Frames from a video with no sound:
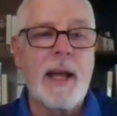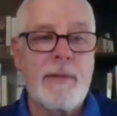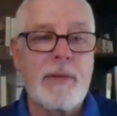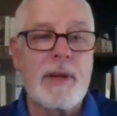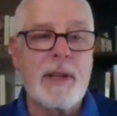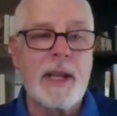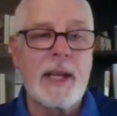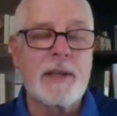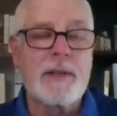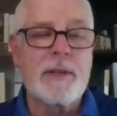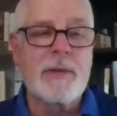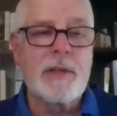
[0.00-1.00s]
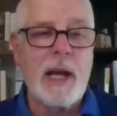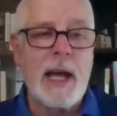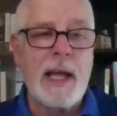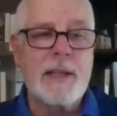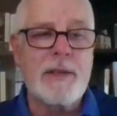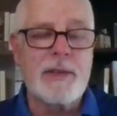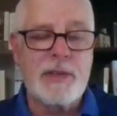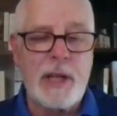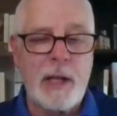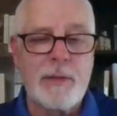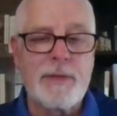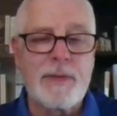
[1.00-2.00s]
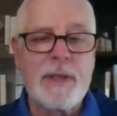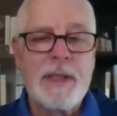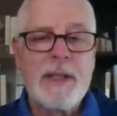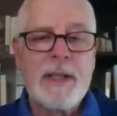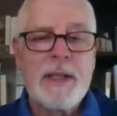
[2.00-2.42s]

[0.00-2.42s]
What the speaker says: everything and to die to self